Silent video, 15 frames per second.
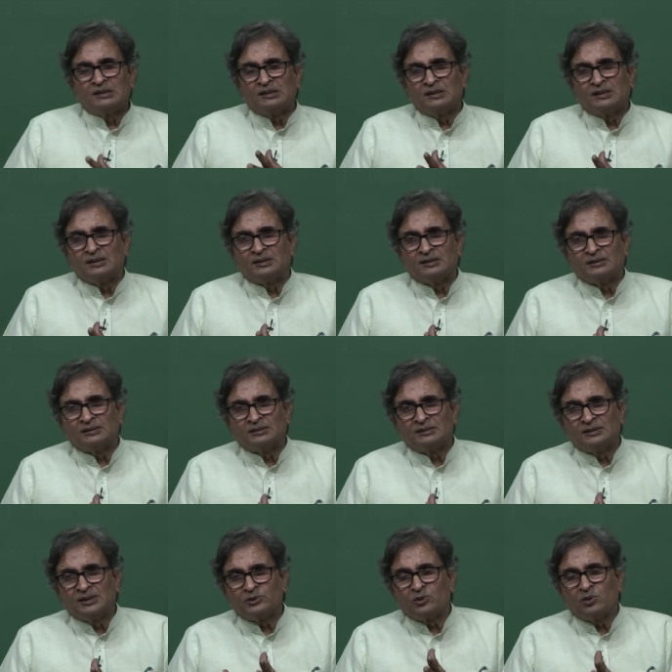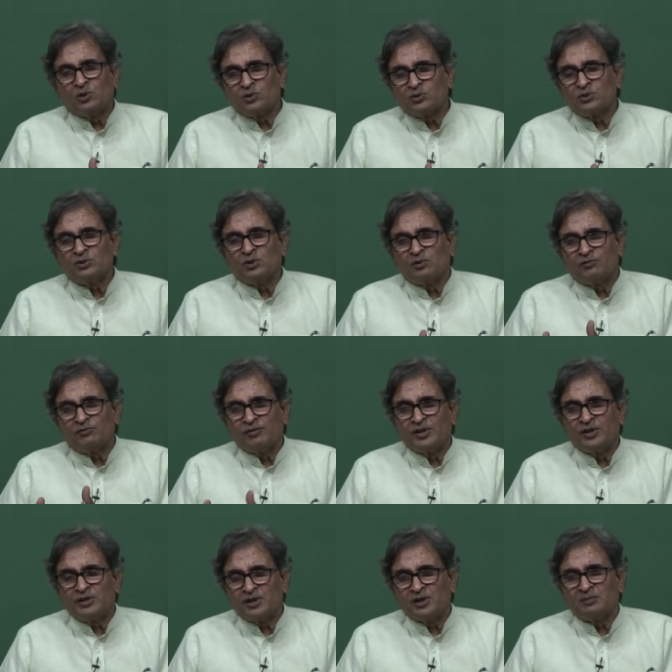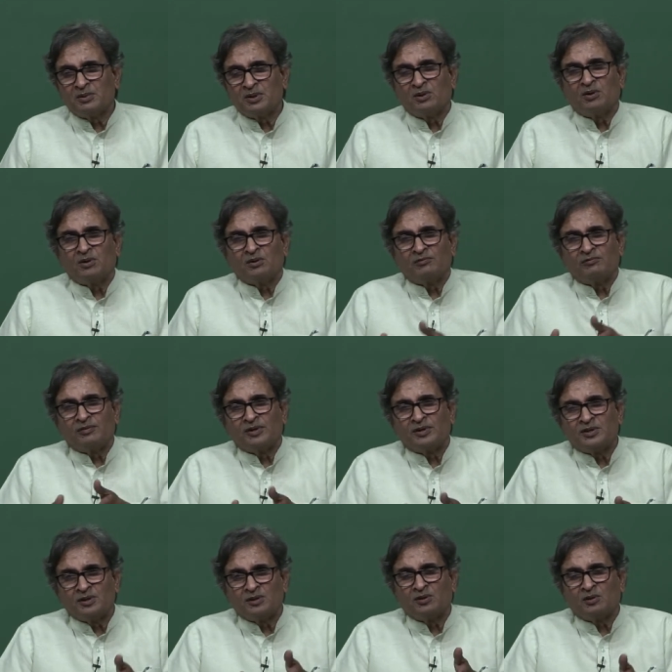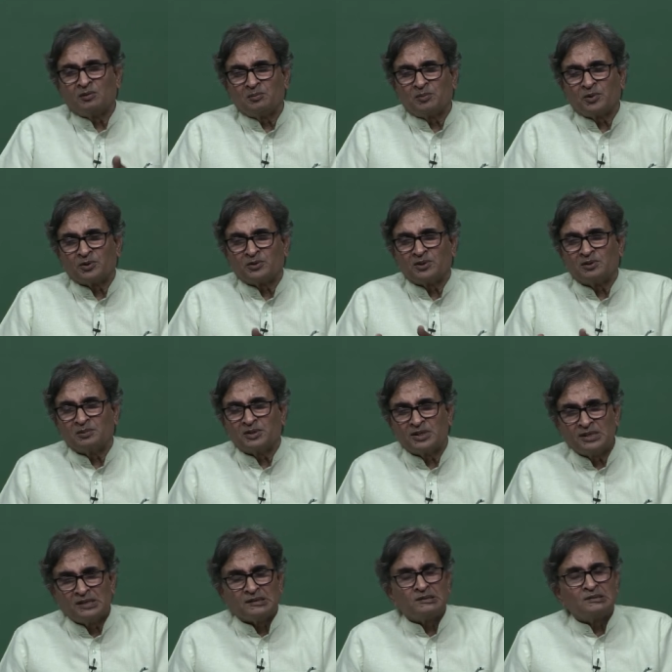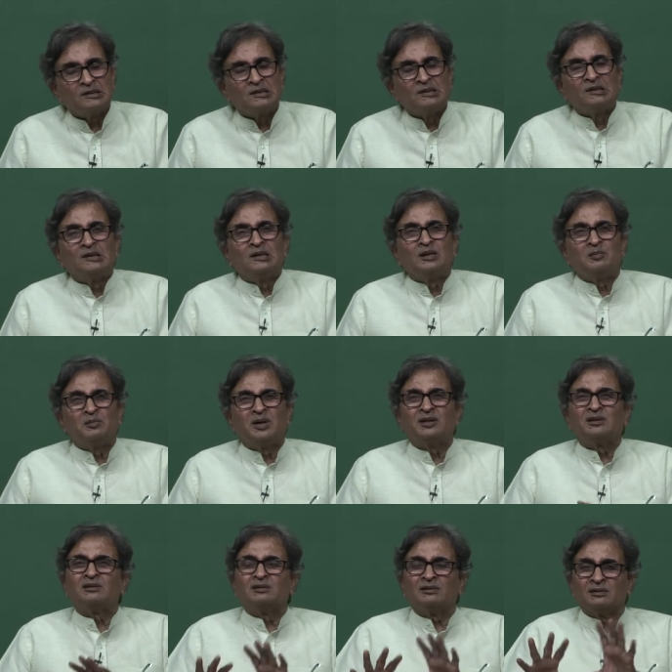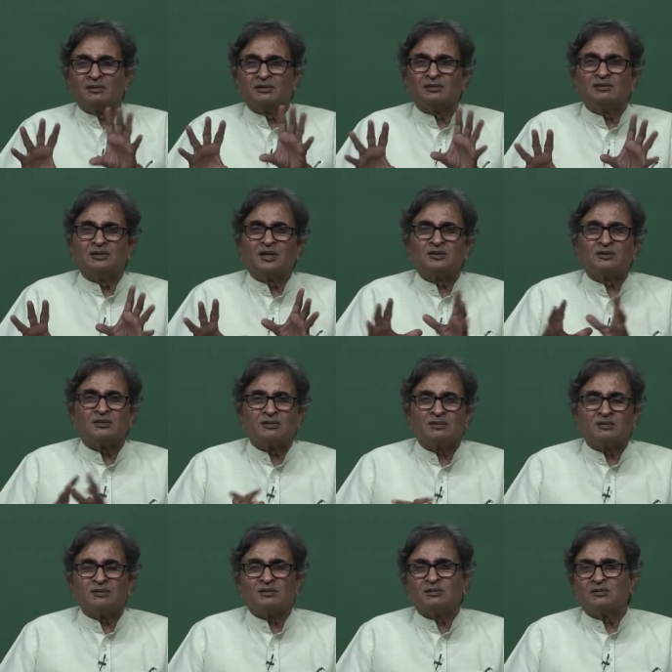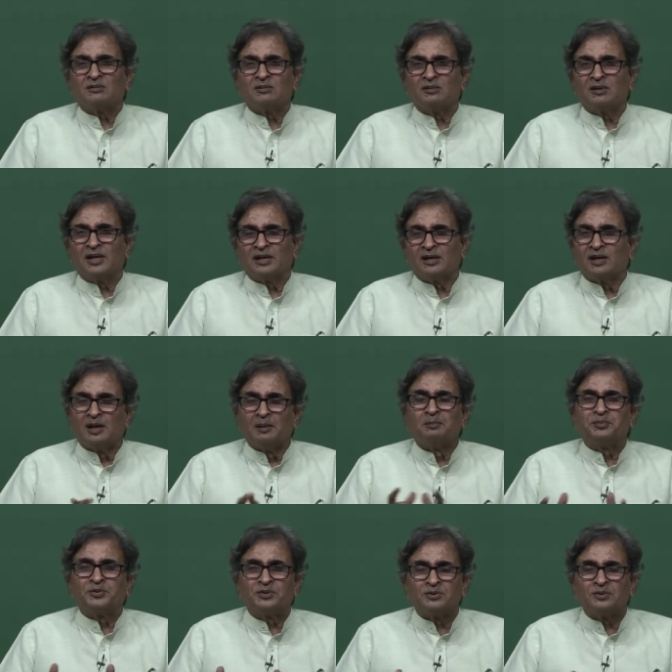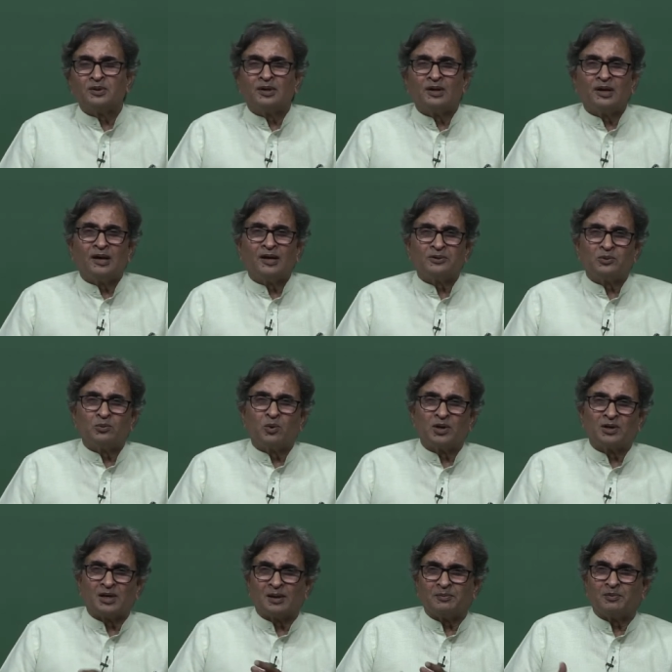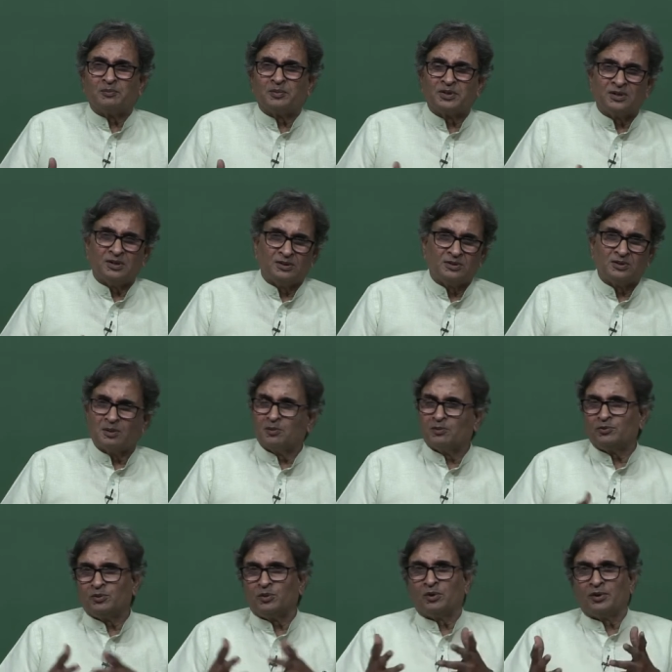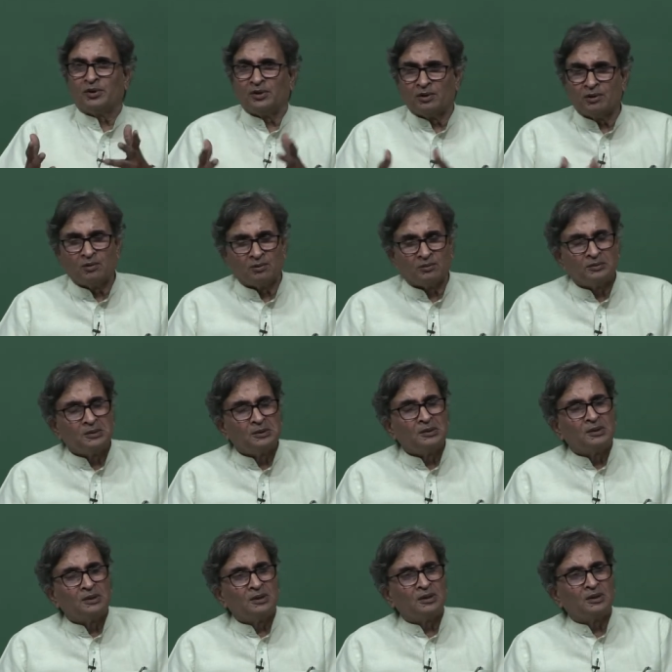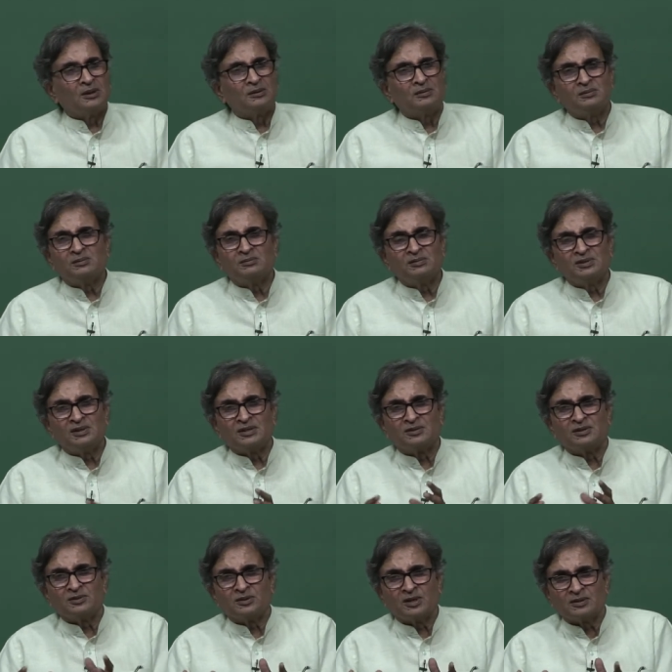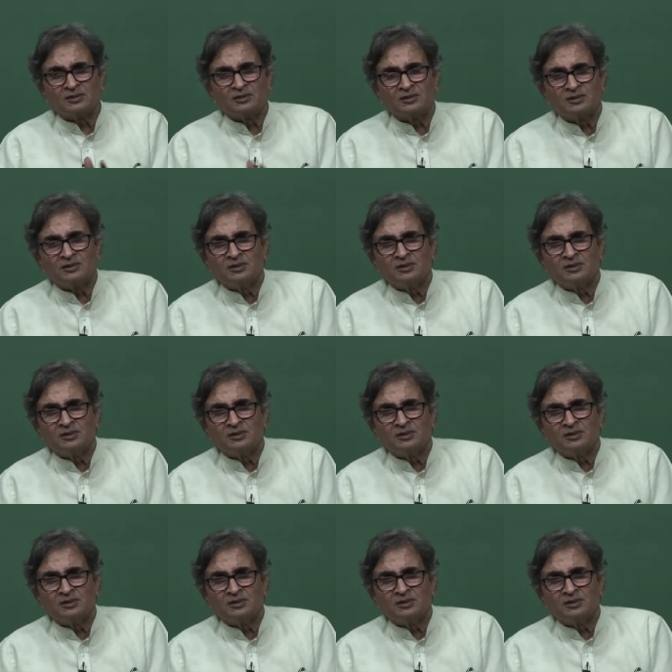uh, this course is on finishing, but not on finishing or processing machines, but just to get a glimpse as to what type of machine some of you already know, uh, we just discuss